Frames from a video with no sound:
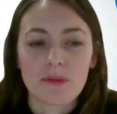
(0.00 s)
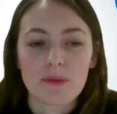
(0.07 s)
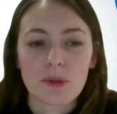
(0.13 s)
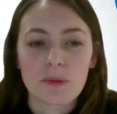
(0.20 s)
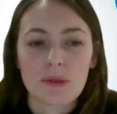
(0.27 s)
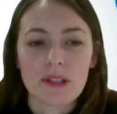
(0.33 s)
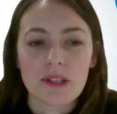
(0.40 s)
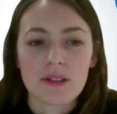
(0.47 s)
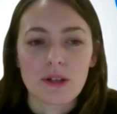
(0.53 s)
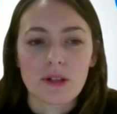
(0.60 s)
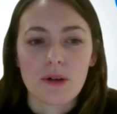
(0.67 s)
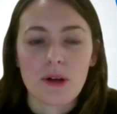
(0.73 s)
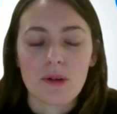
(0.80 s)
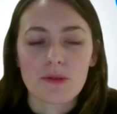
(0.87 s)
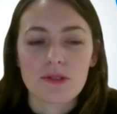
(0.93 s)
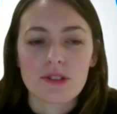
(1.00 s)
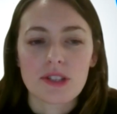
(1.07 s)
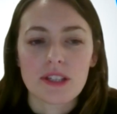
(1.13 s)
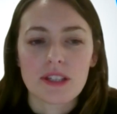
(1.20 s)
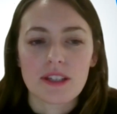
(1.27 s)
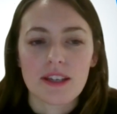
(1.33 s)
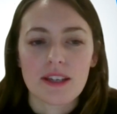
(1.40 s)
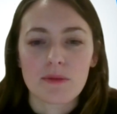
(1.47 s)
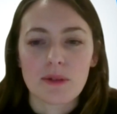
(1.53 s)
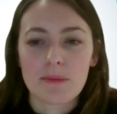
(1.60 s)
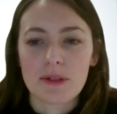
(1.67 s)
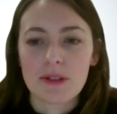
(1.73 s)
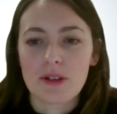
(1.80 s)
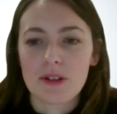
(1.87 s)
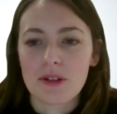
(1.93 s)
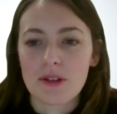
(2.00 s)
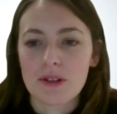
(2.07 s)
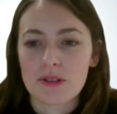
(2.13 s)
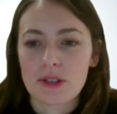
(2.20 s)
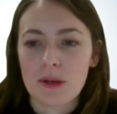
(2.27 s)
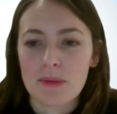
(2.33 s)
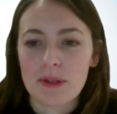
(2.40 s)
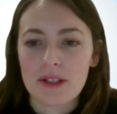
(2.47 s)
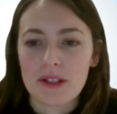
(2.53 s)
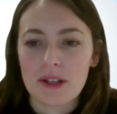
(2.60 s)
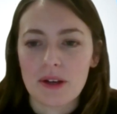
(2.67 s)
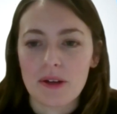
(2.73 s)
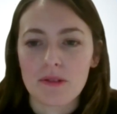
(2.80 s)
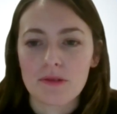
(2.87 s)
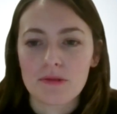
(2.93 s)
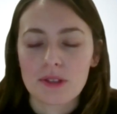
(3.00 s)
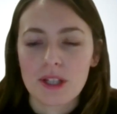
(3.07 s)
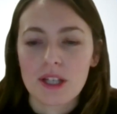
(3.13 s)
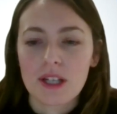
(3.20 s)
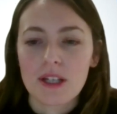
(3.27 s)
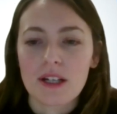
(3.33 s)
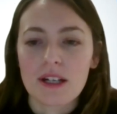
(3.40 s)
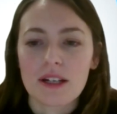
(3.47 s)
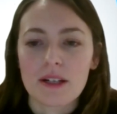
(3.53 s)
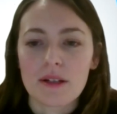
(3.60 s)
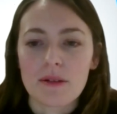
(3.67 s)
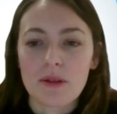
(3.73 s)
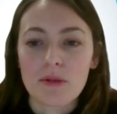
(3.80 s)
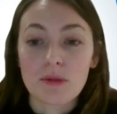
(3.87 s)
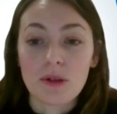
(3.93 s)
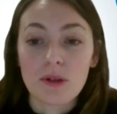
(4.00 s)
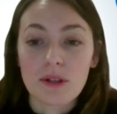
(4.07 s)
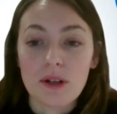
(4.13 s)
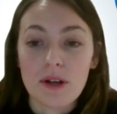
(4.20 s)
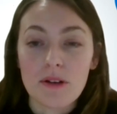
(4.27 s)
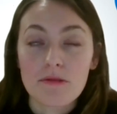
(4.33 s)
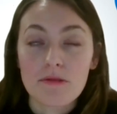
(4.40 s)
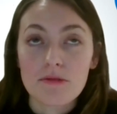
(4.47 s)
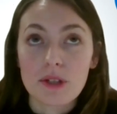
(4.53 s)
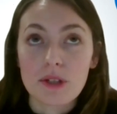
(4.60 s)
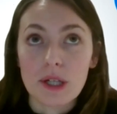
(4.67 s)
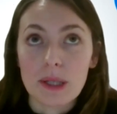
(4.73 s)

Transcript: We'll be co-hosting a webinar on the topic of the role of